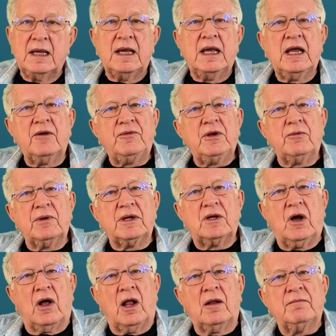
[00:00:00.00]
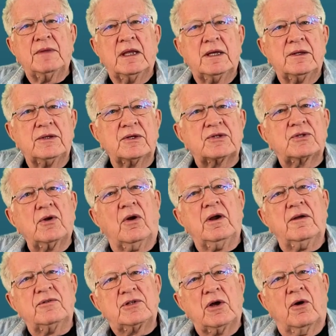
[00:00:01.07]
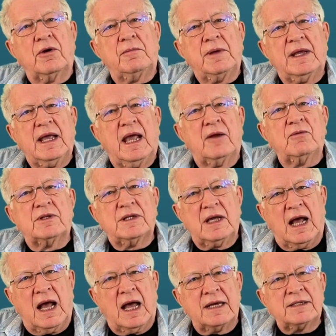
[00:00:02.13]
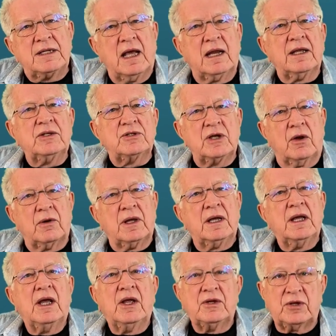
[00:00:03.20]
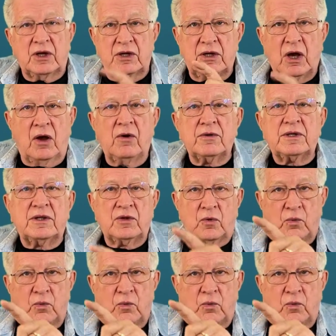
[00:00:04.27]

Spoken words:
If you recall, the story of Jonah began with God telling Jonah to go to the